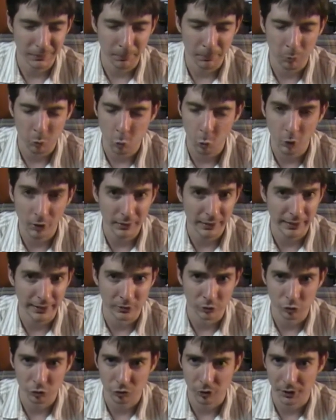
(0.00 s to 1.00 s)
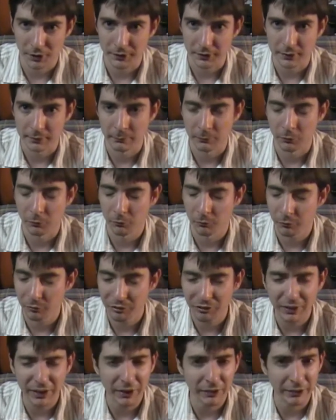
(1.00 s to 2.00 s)
poorly constructed with
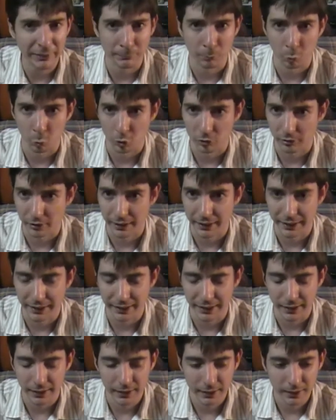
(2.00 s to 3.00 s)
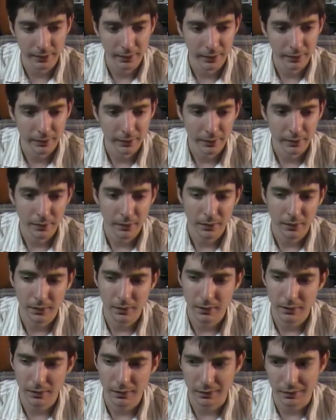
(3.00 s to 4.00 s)
very poor writing.
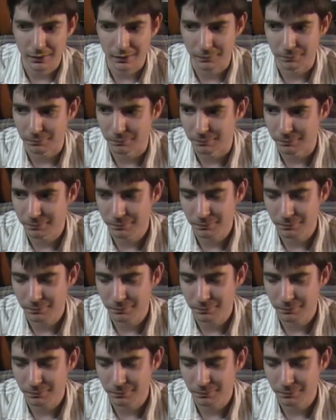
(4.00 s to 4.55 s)
The